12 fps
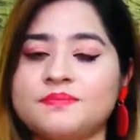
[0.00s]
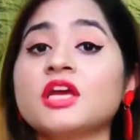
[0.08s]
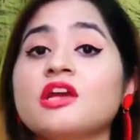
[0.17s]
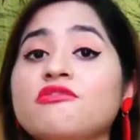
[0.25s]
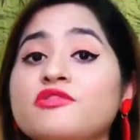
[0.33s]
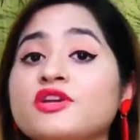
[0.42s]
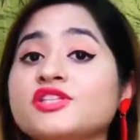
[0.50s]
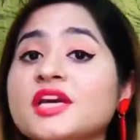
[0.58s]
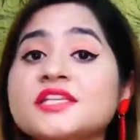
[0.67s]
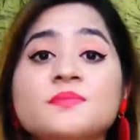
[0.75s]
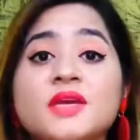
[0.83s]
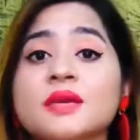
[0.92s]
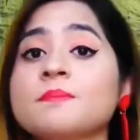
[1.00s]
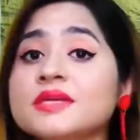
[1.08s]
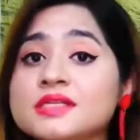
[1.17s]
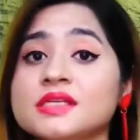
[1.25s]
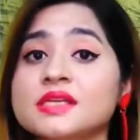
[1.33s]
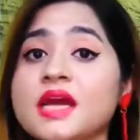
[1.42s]
If you're just being
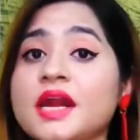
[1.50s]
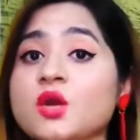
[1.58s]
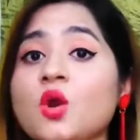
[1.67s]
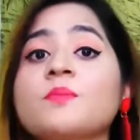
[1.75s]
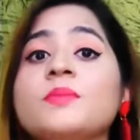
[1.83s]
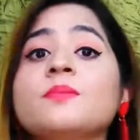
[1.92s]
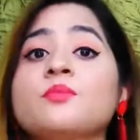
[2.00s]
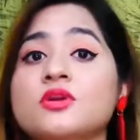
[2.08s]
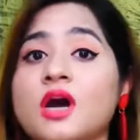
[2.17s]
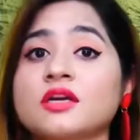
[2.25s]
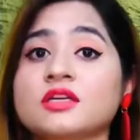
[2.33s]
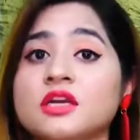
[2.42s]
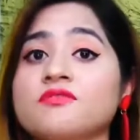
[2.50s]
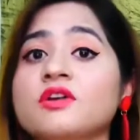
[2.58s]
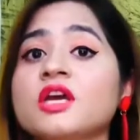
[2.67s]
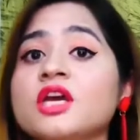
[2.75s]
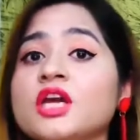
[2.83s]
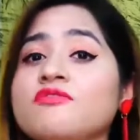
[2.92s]
busy and not being productive,
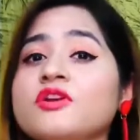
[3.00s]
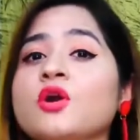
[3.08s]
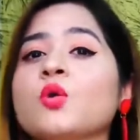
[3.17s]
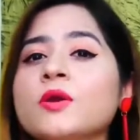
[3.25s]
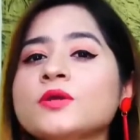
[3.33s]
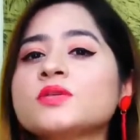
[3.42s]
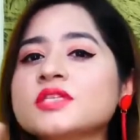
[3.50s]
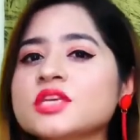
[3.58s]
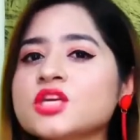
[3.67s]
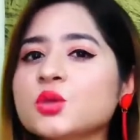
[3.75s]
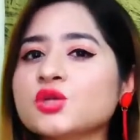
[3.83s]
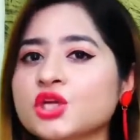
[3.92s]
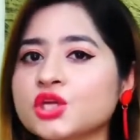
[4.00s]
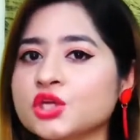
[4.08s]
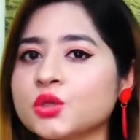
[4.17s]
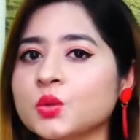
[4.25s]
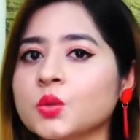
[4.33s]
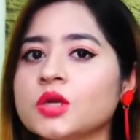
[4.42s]
if you're going to see your
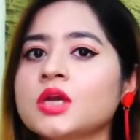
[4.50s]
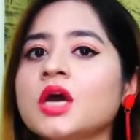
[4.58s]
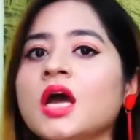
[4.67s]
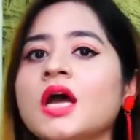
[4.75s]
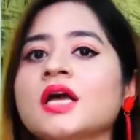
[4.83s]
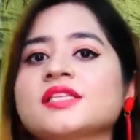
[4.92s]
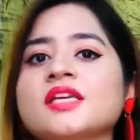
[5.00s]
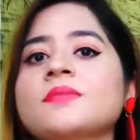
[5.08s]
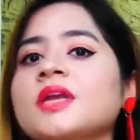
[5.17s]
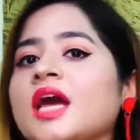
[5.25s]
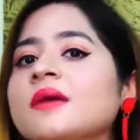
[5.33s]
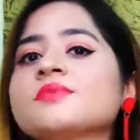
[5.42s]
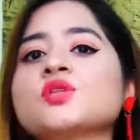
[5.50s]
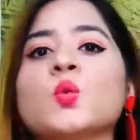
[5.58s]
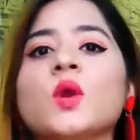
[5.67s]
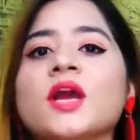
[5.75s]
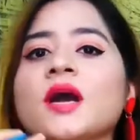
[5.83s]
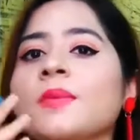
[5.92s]
schedule, sometimes you
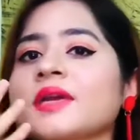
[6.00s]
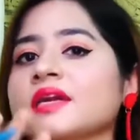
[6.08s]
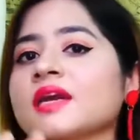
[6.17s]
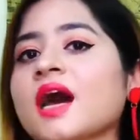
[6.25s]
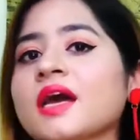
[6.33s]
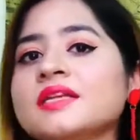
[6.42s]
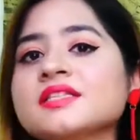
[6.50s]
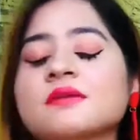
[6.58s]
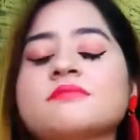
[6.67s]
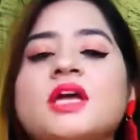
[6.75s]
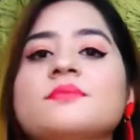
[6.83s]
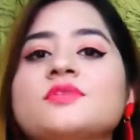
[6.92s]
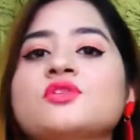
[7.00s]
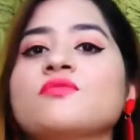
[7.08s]
wake up at 9, sometimes you